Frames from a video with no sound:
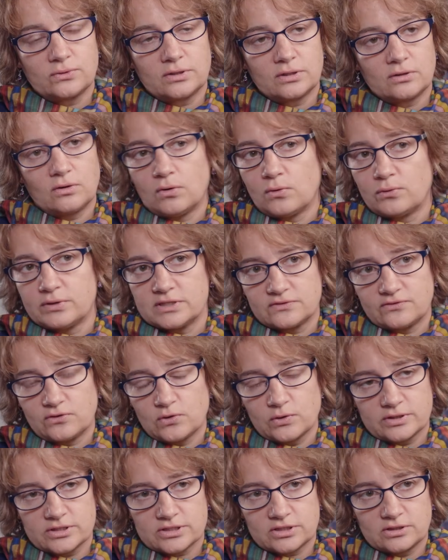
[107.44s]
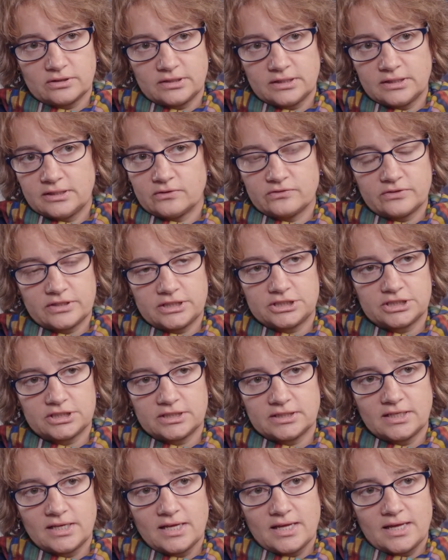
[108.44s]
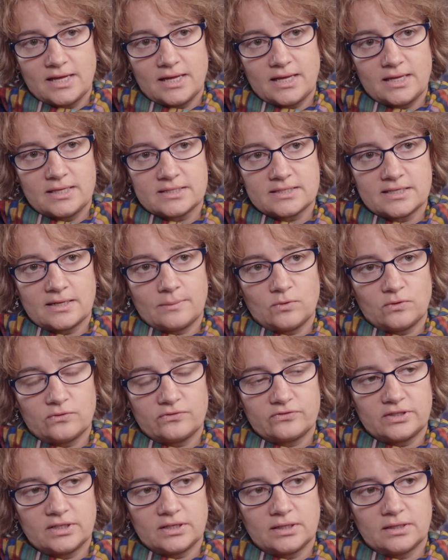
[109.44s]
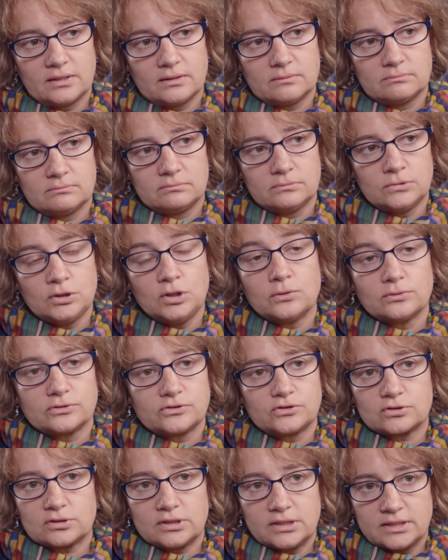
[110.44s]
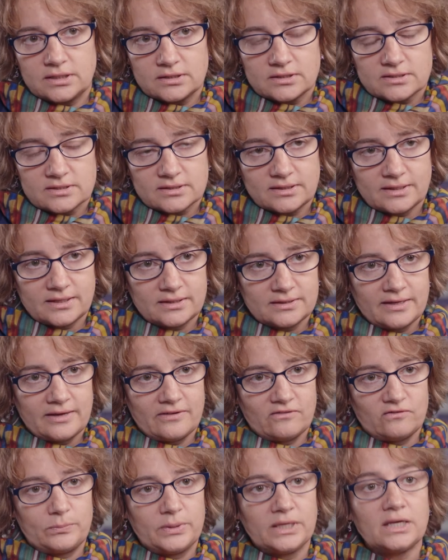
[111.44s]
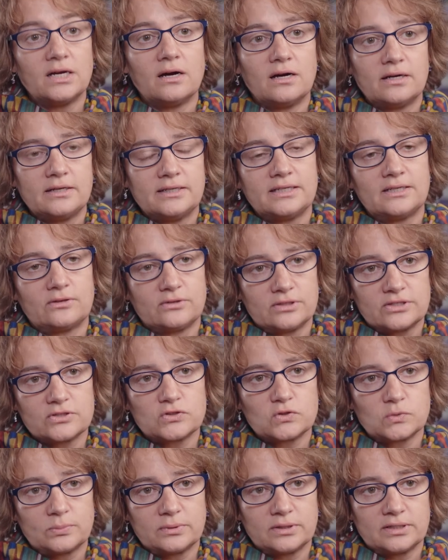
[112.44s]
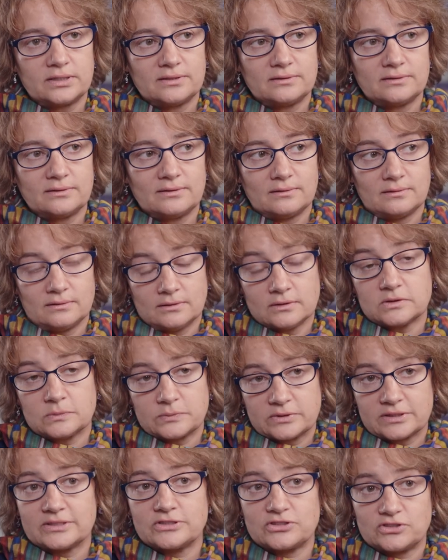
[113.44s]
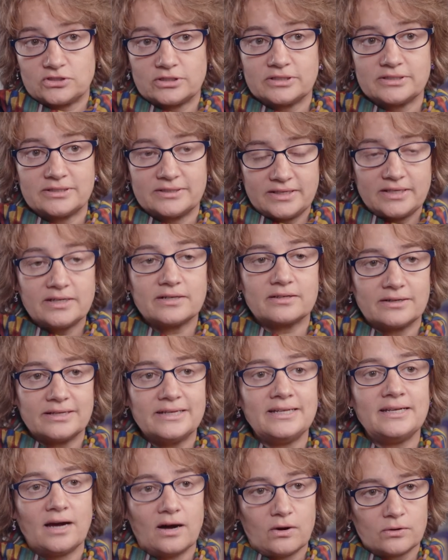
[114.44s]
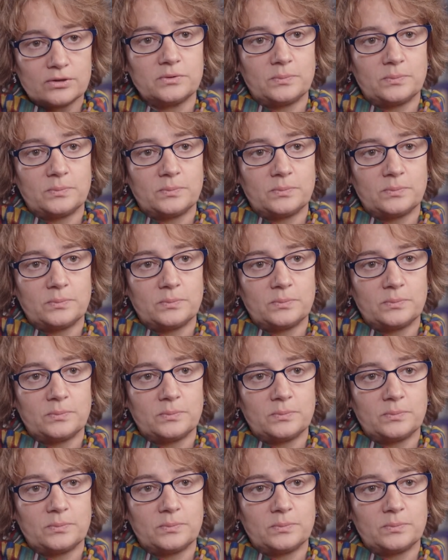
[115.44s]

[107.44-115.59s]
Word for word: we're always focused on innovation. And some of the newest trends that have begun in our discipline ultimately started here in our